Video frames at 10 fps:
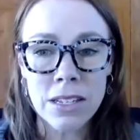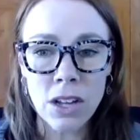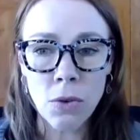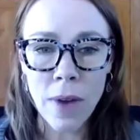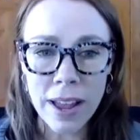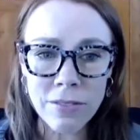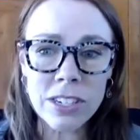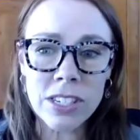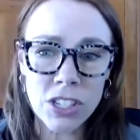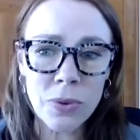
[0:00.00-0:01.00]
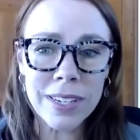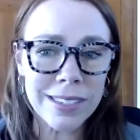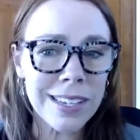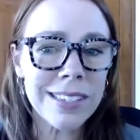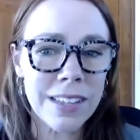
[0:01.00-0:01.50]
So waivers do
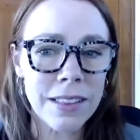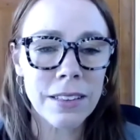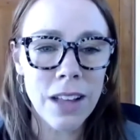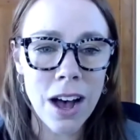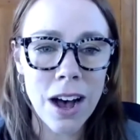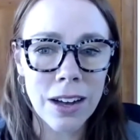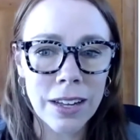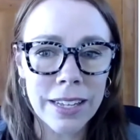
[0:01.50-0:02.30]
exist in the law.